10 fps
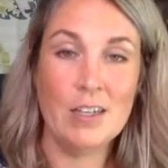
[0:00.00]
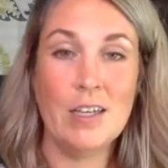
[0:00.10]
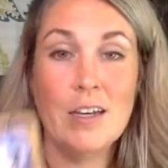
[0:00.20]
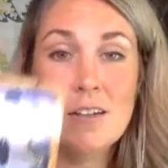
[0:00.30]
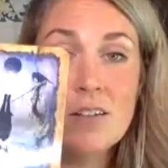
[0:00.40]

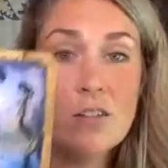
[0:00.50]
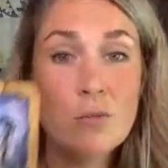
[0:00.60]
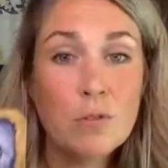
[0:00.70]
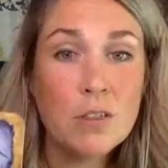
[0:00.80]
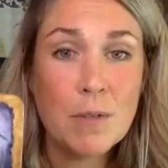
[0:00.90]
Get a
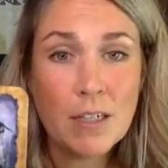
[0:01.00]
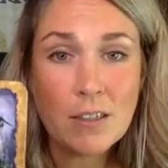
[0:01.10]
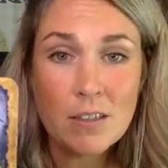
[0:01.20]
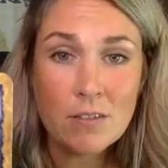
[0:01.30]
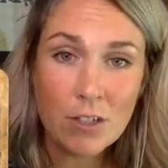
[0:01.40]
new
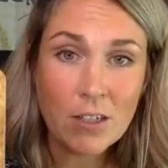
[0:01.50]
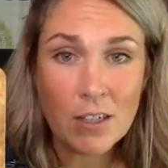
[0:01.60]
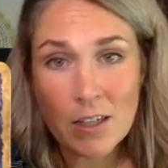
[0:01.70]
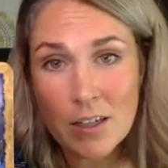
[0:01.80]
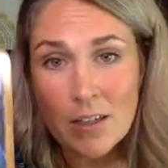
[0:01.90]
perspective on
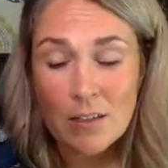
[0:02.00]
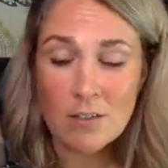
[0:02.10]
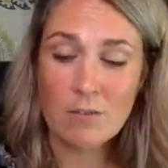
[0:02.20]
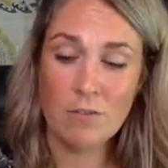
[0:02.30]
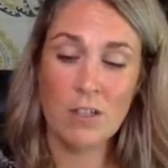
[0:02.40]

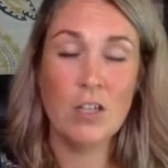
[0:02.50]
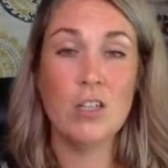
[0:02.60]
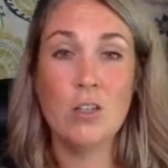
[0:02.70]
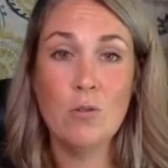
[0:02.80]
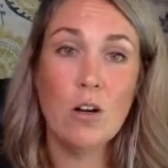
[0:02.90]
life.
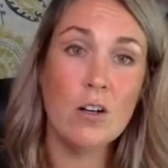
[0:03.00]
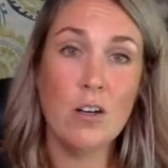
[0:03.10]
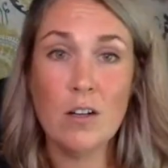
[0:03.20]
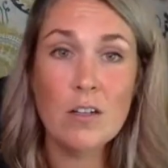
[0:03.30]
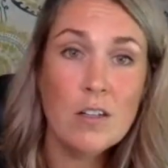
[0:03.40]
You are
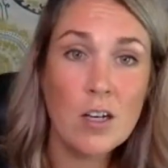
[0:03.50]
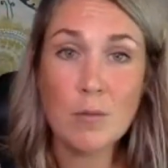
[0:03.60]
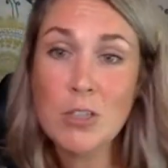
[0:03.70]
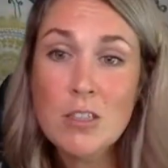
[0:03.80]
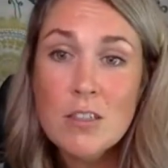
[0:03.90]
not an
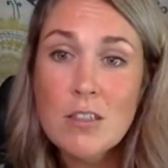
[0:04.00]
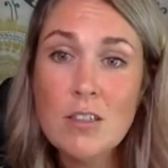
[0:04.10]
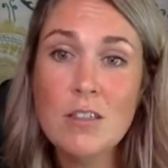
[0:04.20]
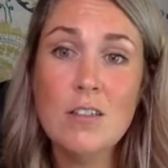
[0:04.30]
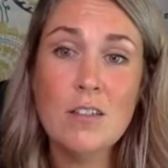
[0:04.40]

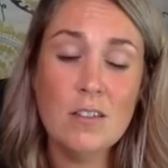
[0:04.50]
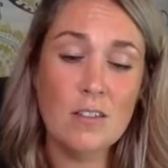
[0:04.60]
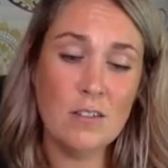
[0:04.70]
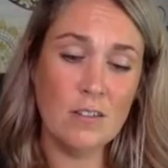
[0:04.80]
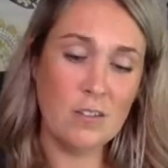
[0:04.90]

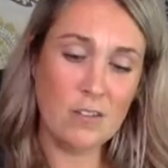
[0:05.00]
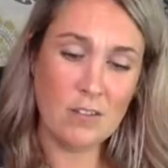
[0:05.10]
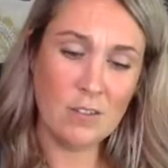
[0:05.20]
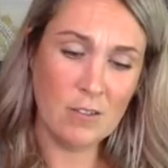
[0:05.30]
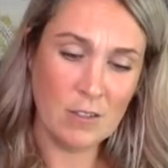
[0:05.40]

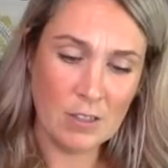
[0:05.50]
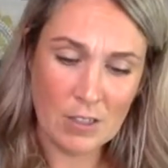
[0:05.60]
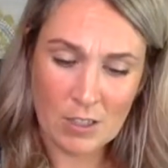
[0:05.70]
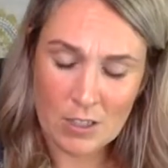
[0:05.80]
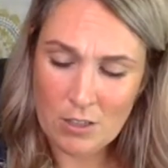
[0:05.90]
option.
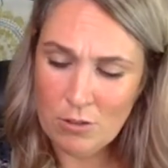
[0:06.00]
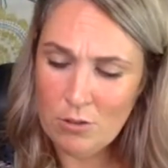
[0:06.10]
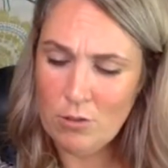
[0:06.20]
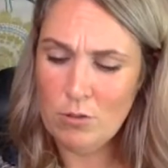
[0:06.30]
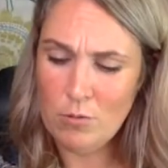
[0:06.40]

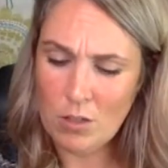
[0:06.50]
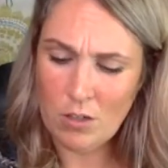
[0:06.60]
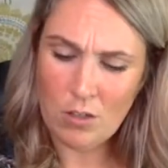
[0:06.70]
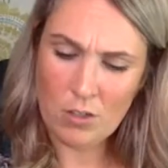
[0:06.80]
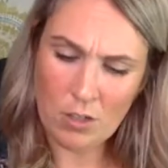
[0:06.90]
You
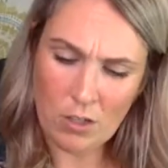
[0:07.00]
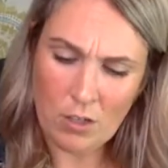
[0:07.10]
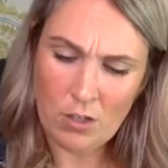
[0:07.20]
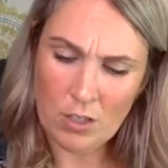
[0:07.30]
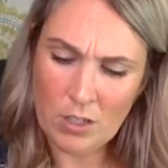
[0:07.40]
are
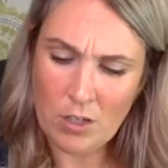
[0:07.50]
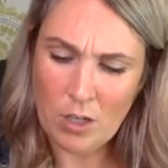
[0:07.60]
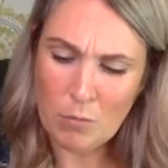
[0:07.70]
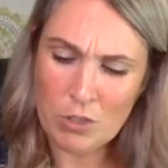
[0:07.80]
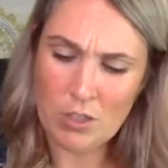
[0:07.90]
not an
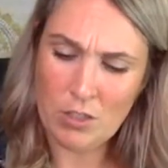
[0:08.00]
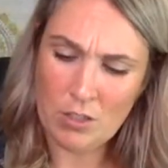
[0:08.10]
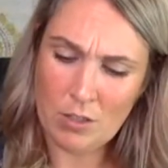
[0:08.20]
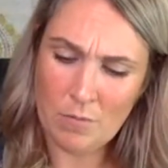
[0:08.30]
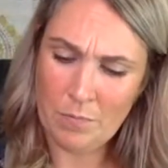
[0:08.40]

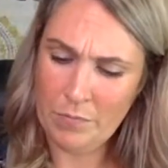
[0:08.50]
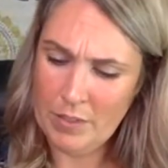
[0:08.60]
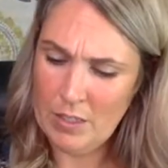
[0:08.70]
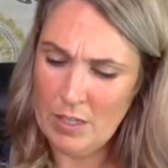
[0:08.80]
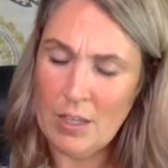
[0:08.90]
option.
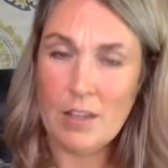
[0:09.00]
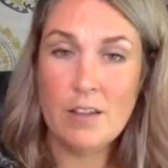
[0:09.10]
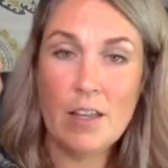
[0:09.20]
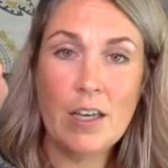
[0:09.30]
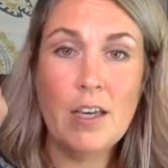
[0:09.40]

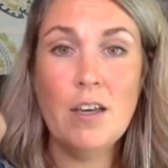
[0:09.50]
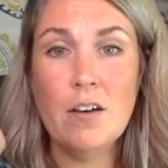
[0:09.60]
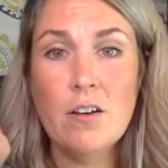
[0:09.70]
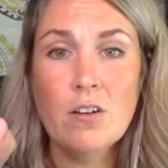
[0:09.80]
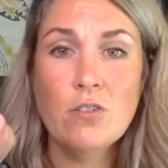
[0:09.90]
They
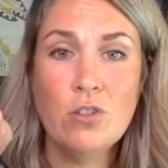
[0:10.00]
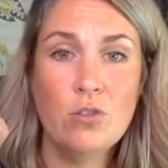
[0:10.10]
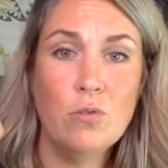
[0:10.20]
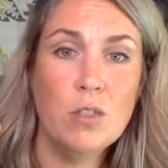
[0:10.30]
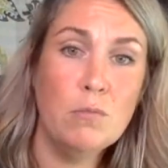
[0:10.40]
are
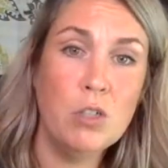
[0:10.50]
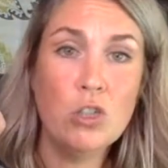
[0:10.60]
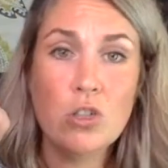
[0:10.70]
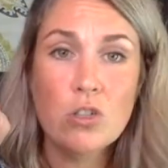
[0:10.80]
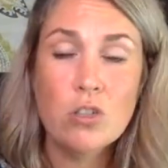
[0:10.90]
too
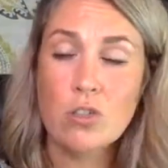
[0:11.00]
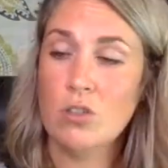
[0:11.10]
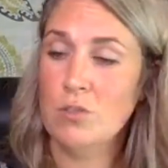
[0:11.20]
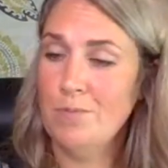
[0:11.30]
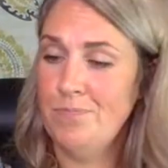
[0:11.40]

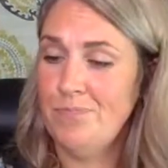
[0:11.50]
immature.